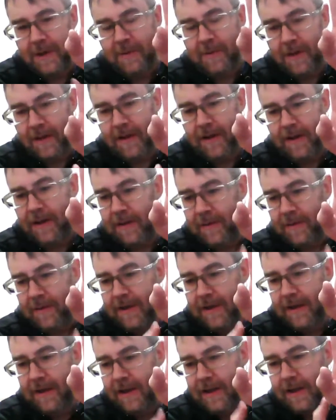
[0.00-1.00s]
but the
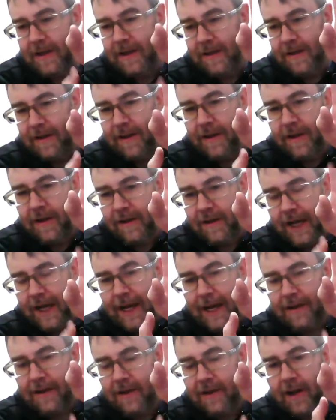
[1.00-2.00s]

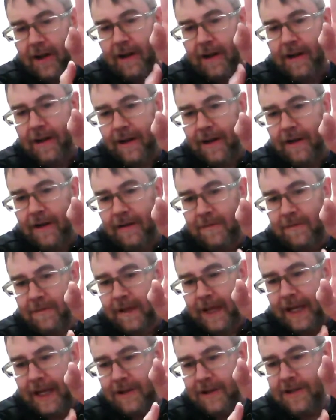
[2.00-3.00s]
Anaconda
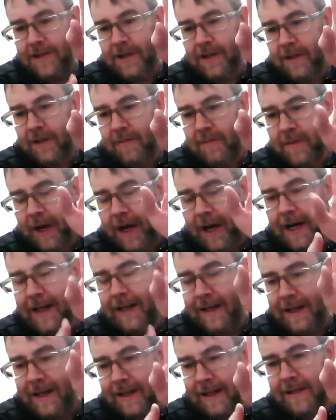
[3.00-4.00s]
engine
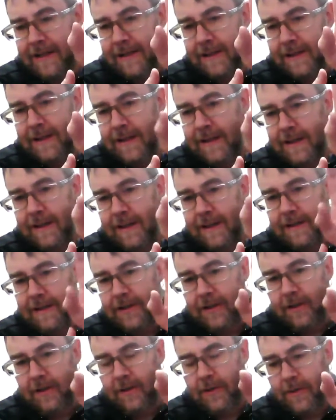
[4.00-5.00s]
behind it
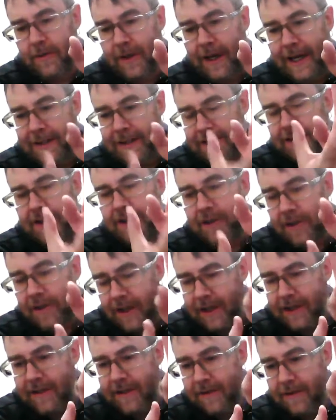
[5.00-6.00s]
to execute
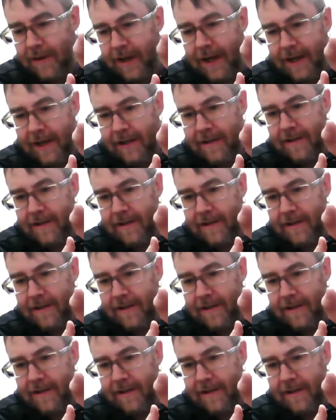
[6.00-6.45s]
it, right?